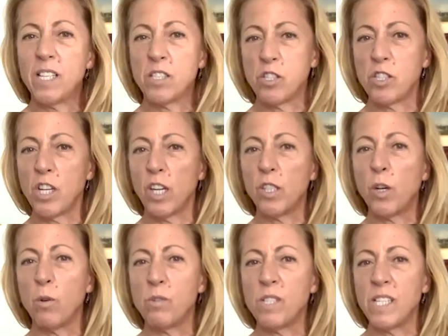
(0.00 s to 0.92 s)
as the sun
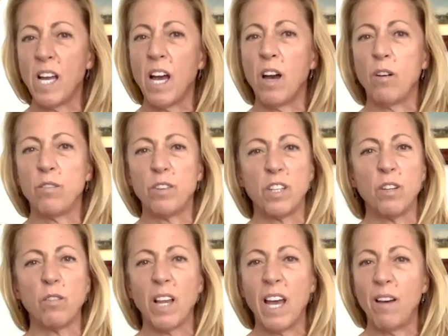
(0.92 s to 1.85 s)
goes down,
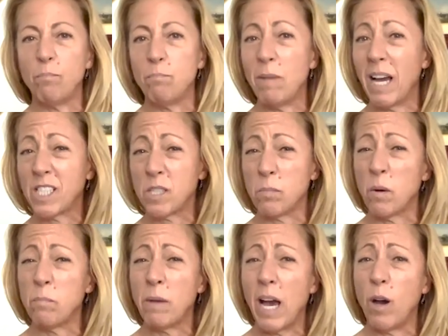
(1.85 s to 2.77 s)
you'll have
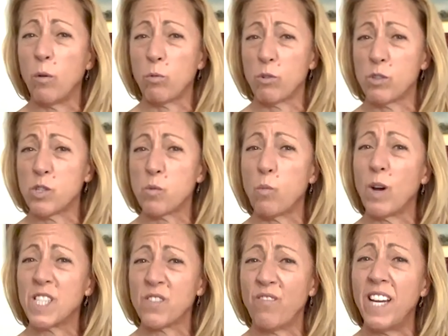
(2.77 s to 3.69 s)
maximum hours
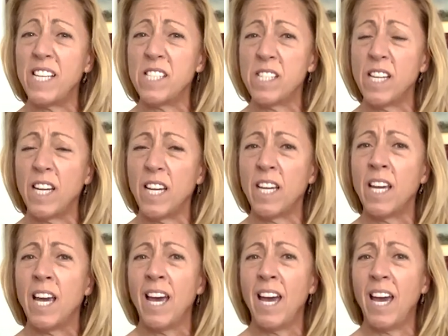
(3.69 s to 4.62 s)
west
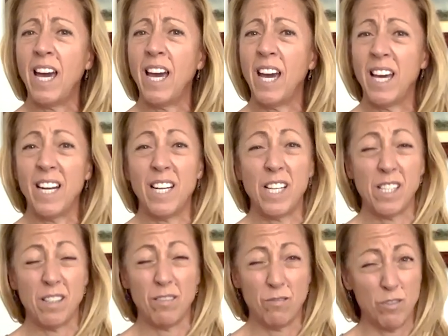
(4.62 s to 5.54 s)
facing, and
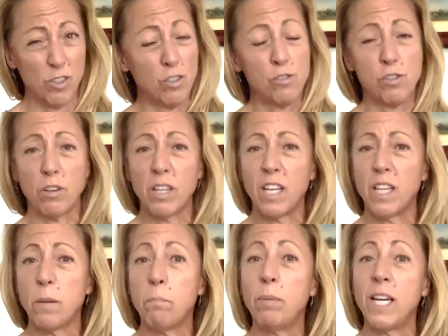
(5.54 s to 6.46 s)
usually
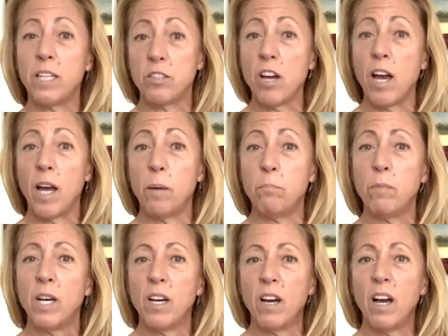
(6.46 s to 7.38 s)
the peak time
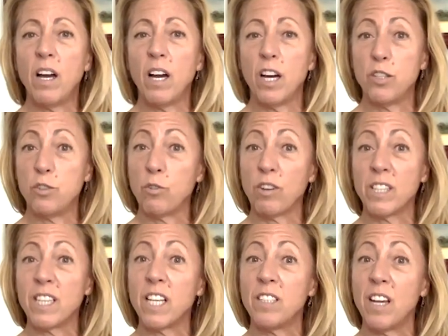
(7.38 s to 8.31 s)

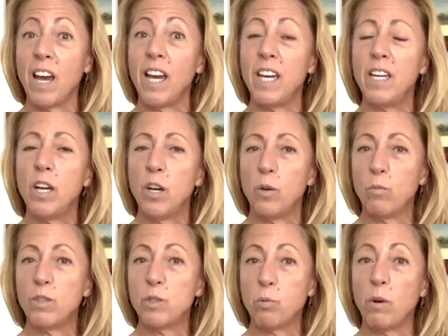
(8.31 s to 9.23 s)
during the day,
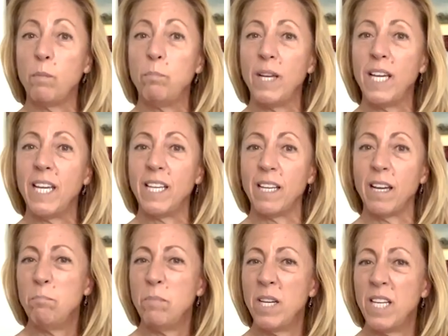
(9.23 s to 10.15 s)
which would be
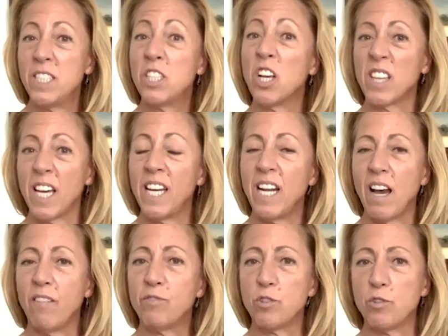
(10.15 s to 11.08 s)
mid to late
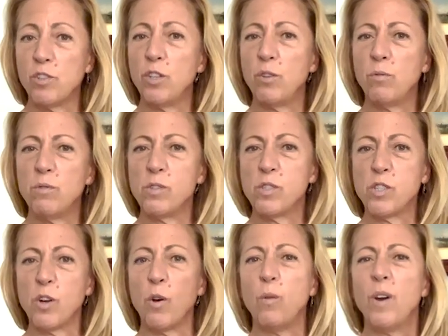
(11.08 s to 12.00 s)
afternoon.
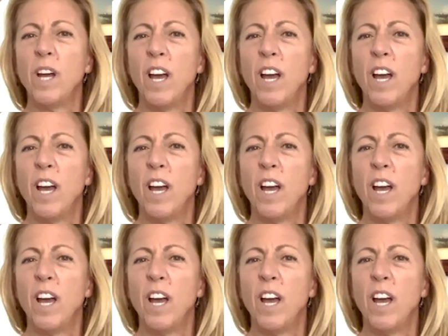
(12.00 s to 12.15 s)
So